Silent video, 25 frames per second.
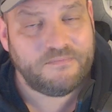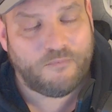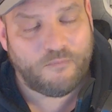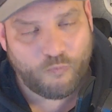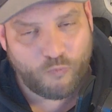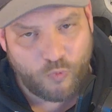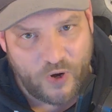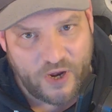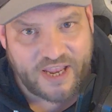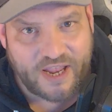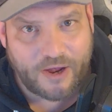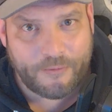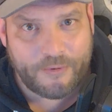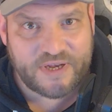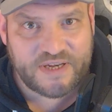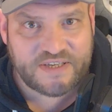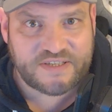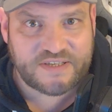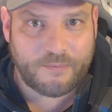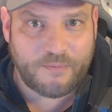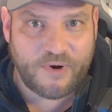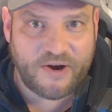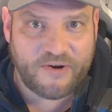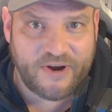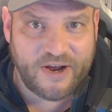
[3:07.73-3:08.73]
We're going
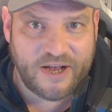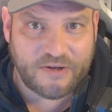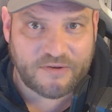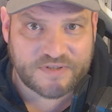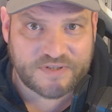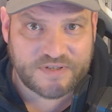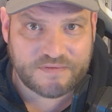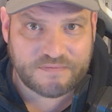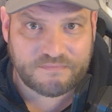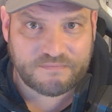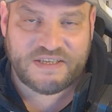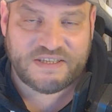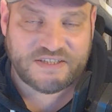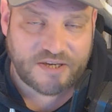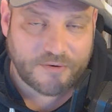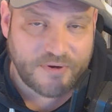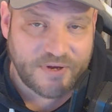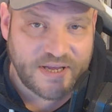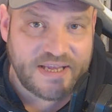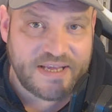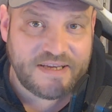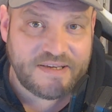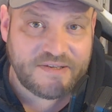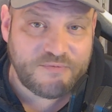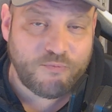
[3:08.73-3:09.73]
somewhere else. So it
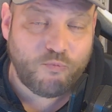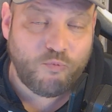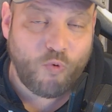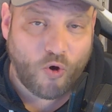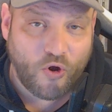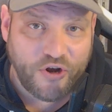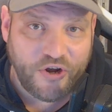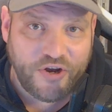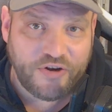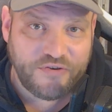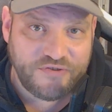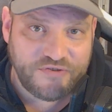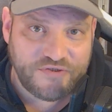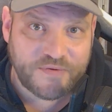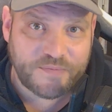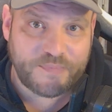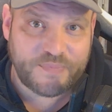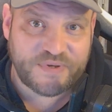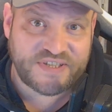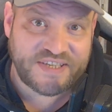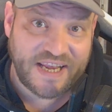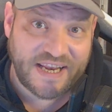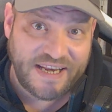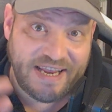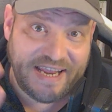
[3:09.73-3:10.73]
is
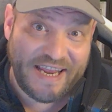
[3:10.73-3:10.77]
100%